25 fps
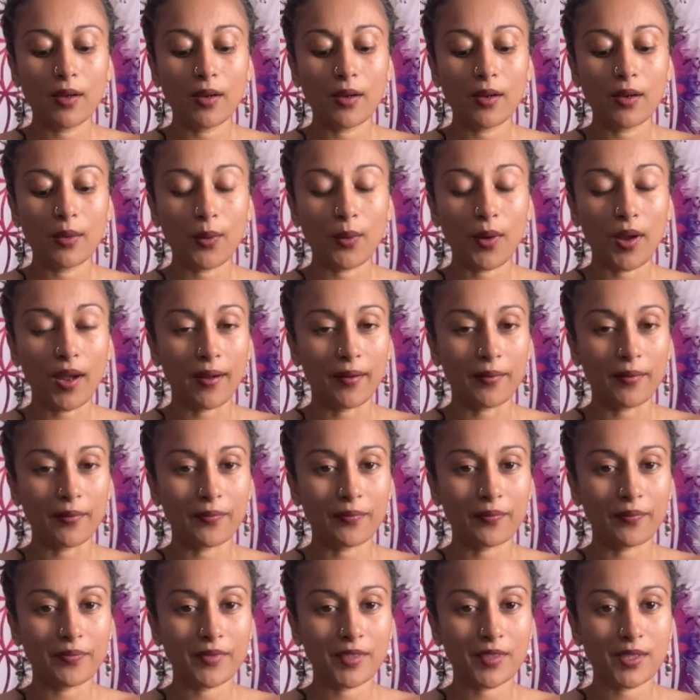Okay.
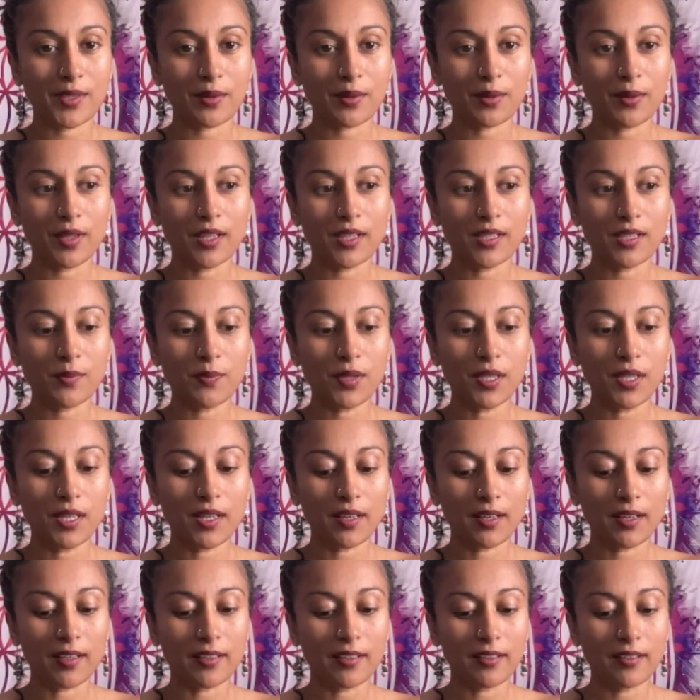So let's
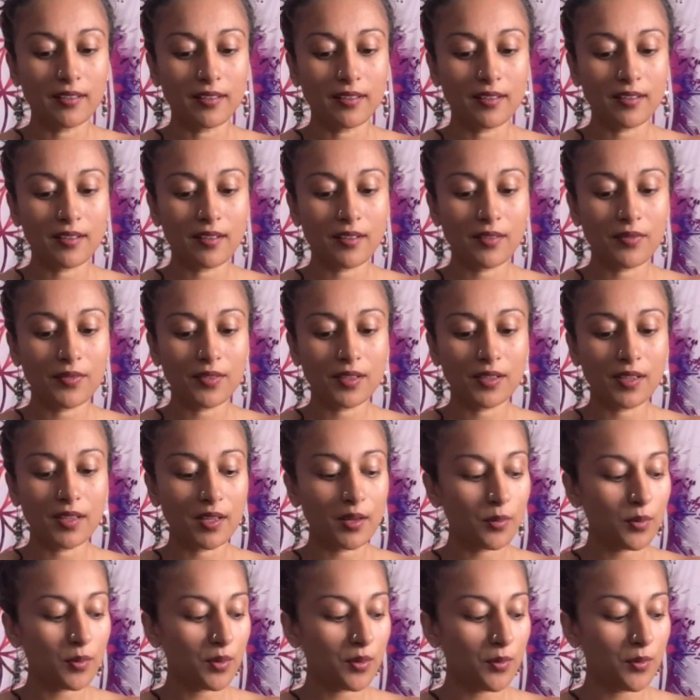begin. I feel
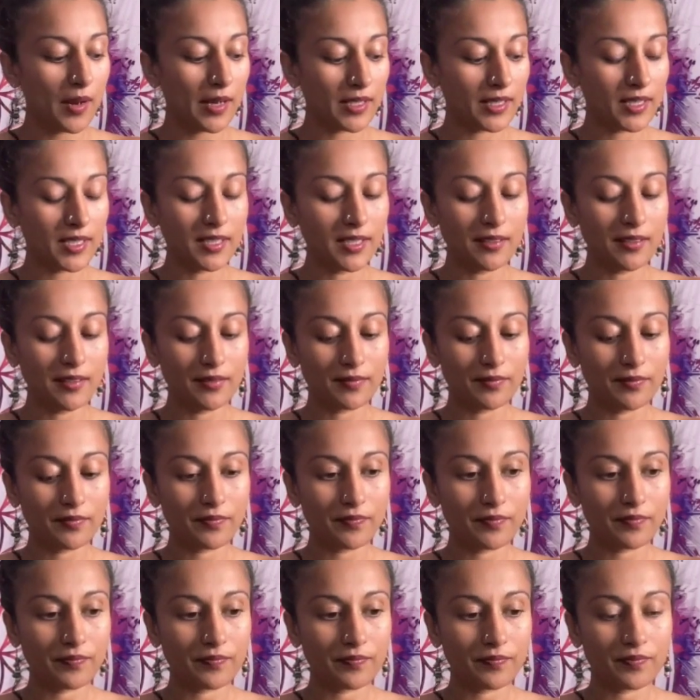like we're ready.
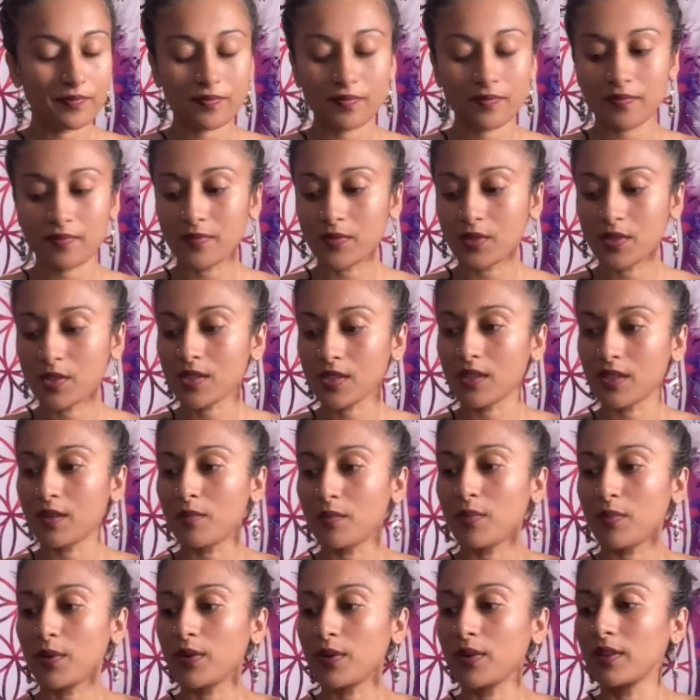I'm just going to
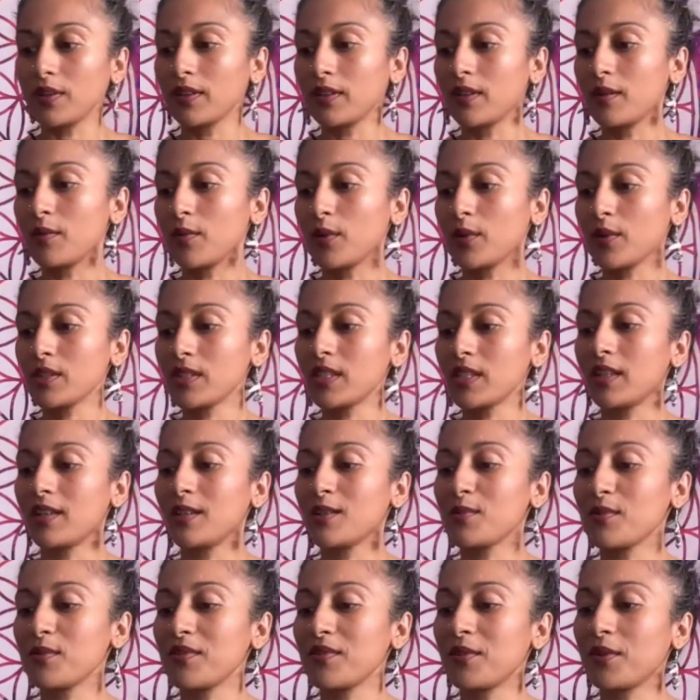burn a little more sage
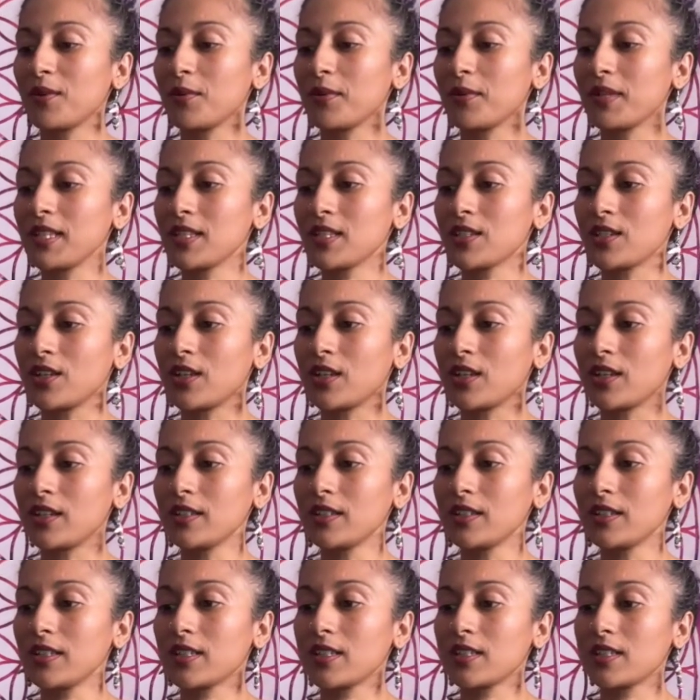before we
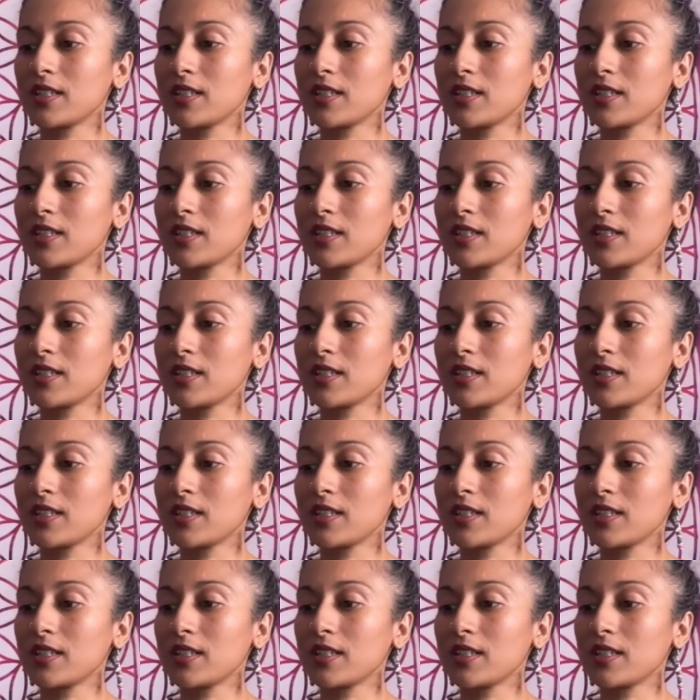start.